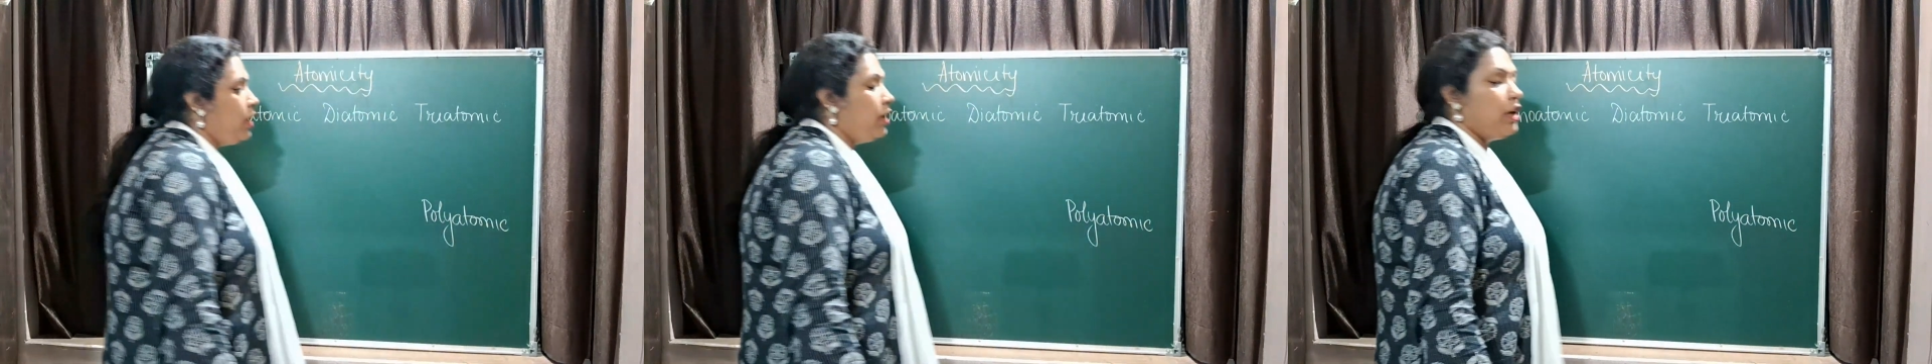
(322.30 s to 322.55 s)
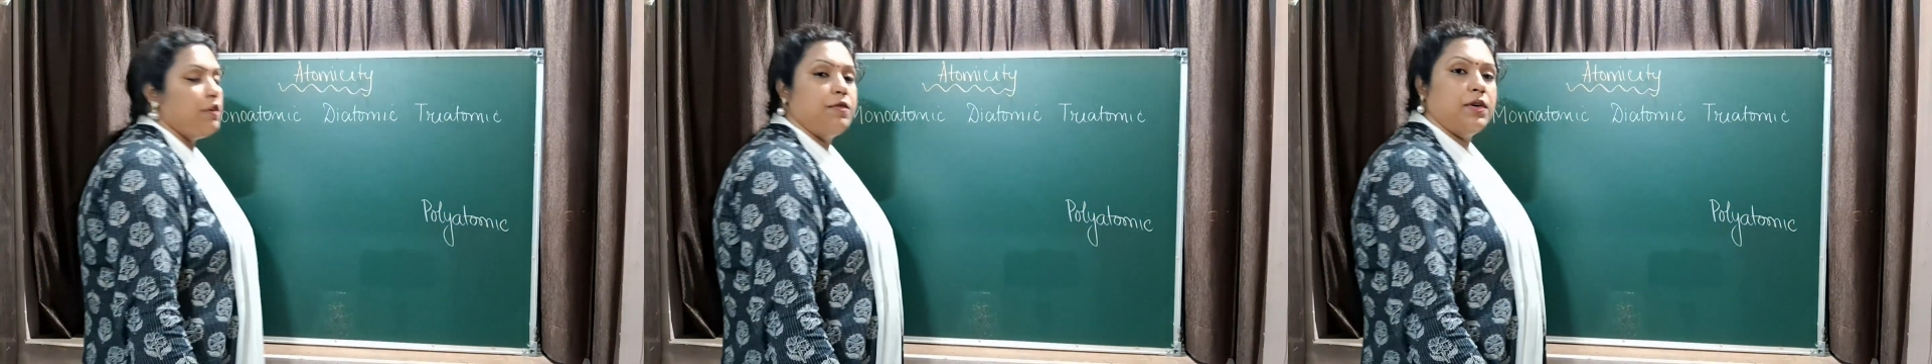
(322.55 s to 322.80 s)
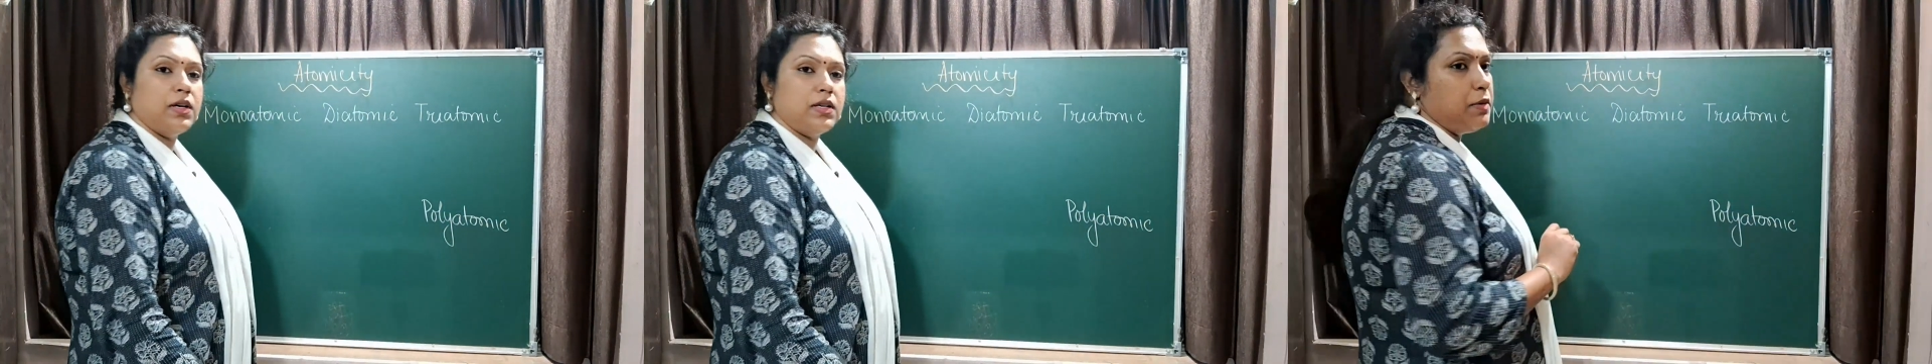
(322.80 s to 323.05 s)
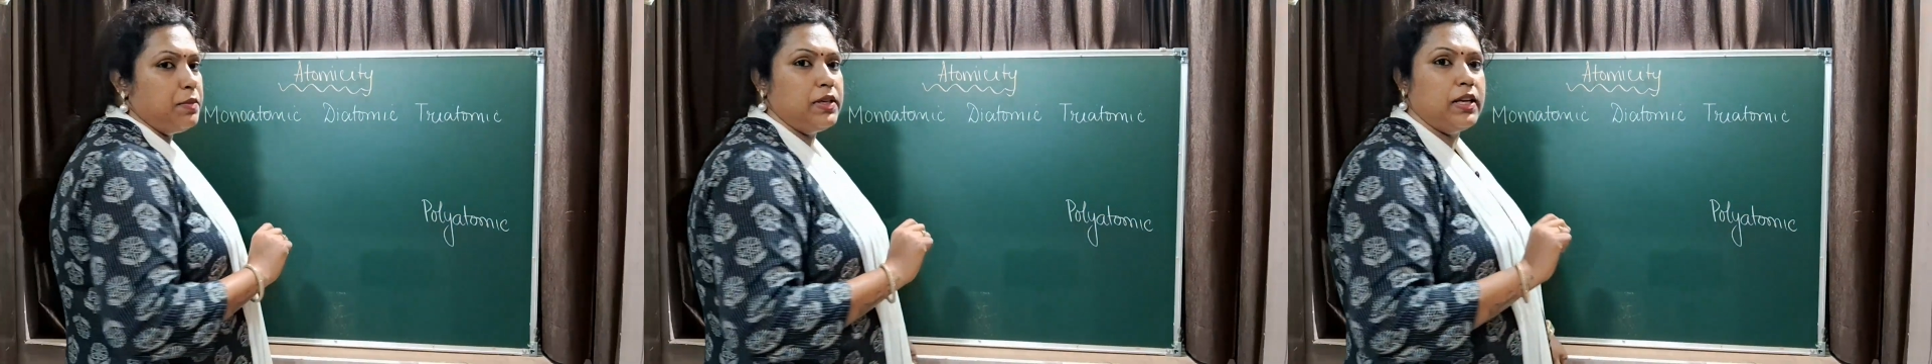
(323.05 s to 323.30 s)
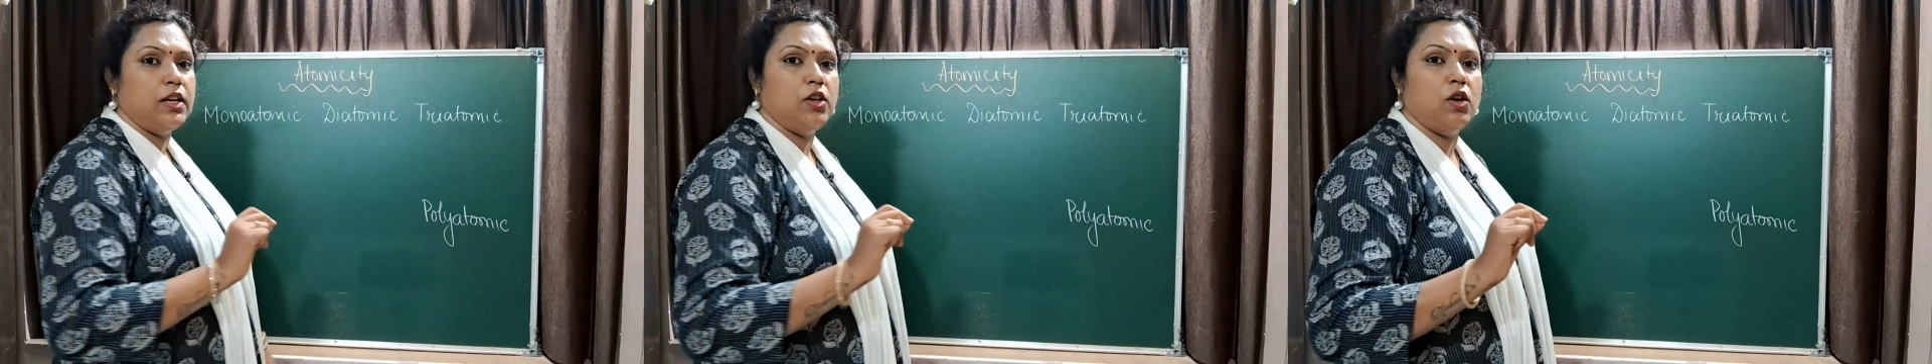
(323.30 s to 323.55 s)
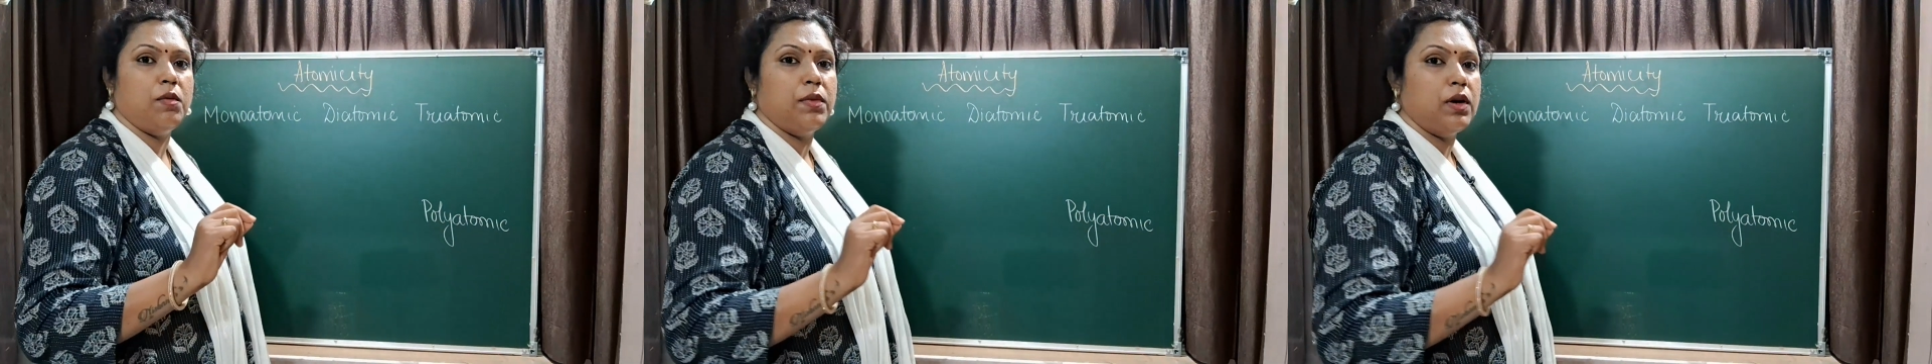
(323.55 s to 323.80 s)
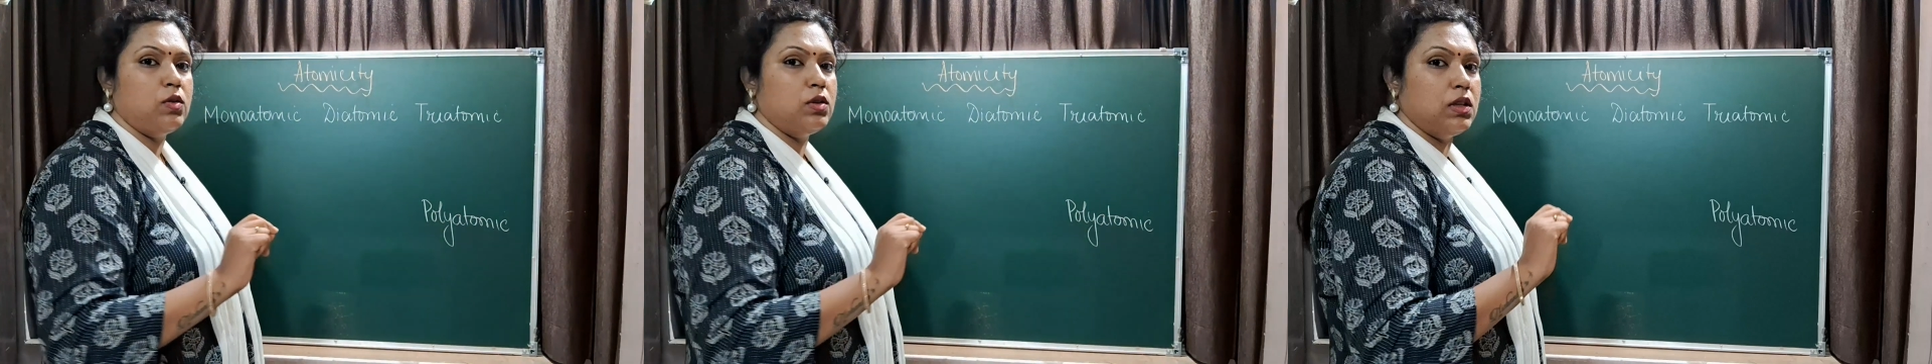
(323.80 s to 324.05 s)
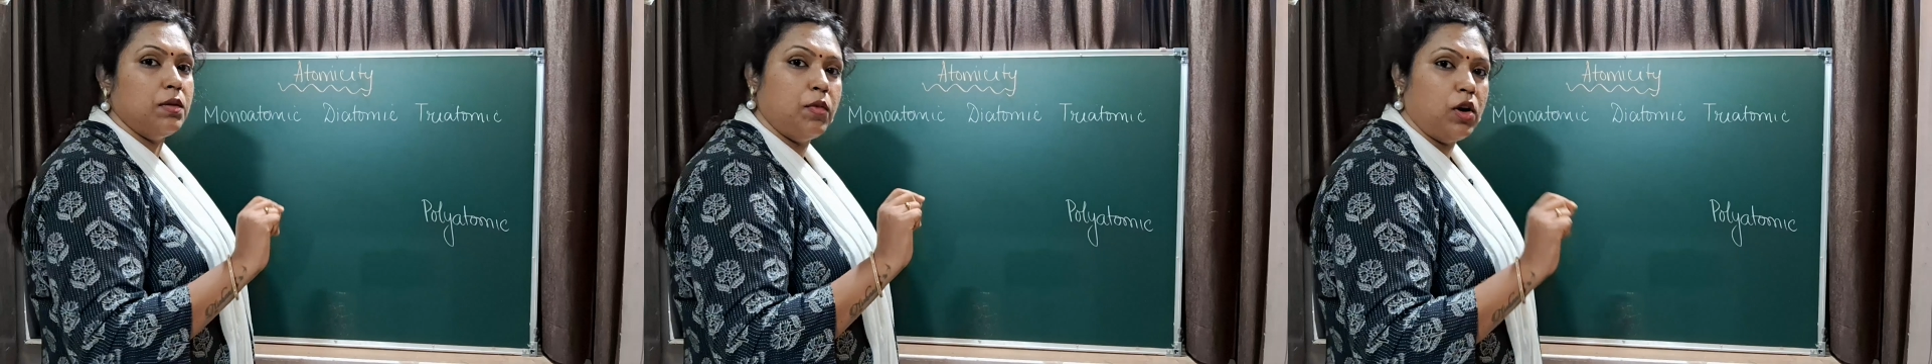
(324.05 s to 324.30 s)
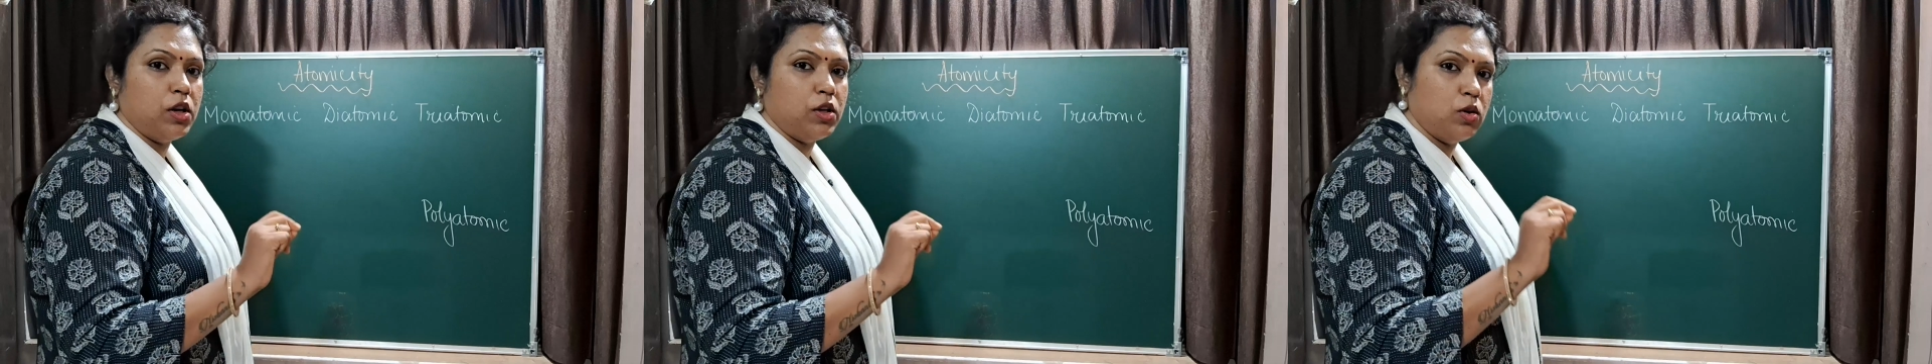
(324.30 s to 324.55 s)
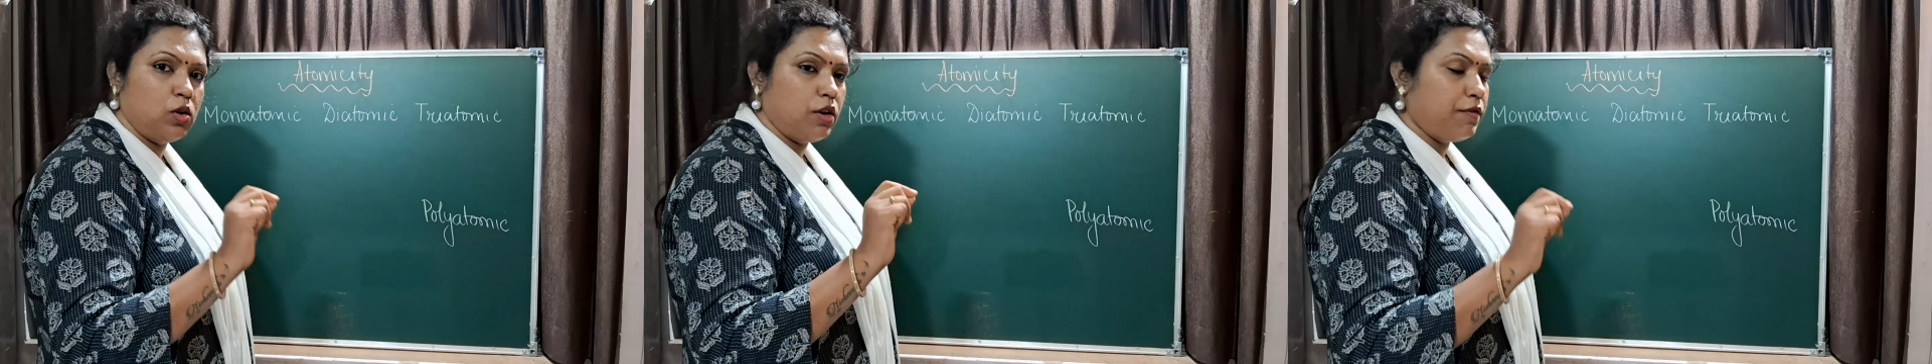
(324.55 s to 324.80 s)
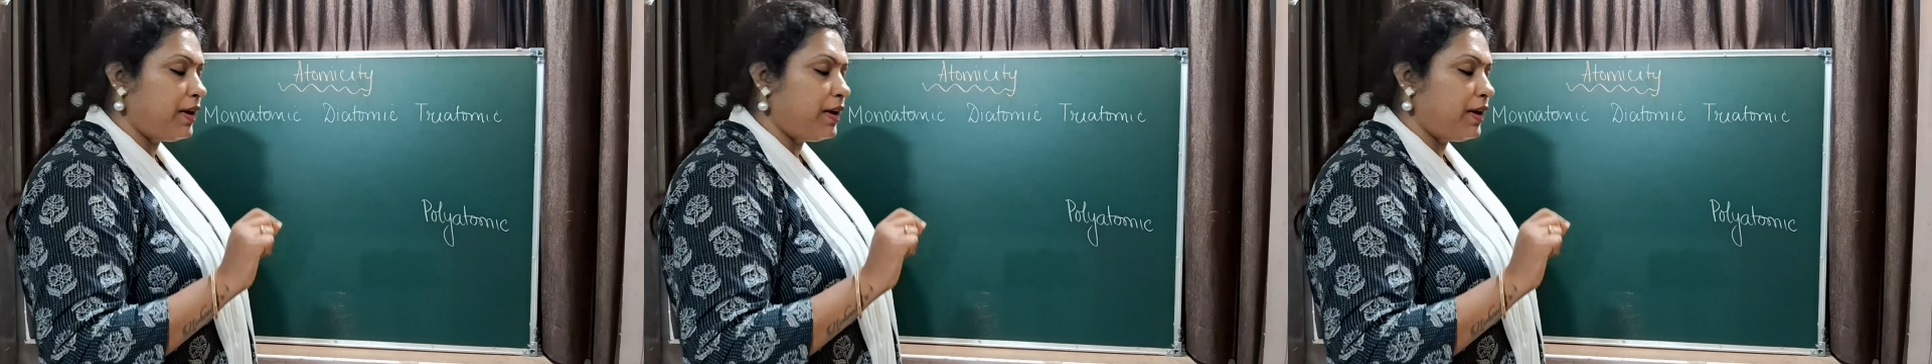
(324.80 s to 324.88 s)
Now first let me tell you about the molecule of